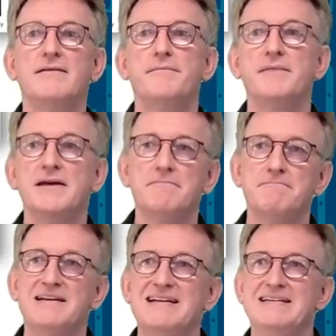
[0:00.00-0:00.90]
Yeah.
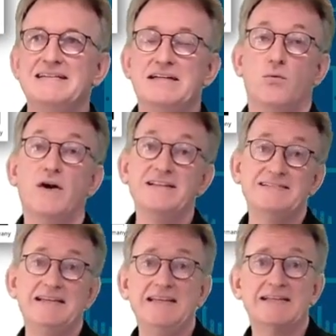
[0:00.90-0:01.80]
What is
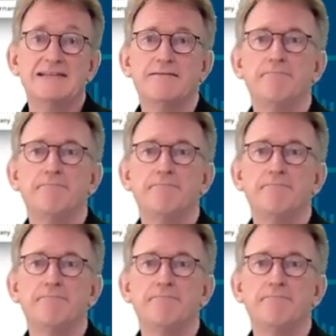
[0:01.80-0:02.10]
needed?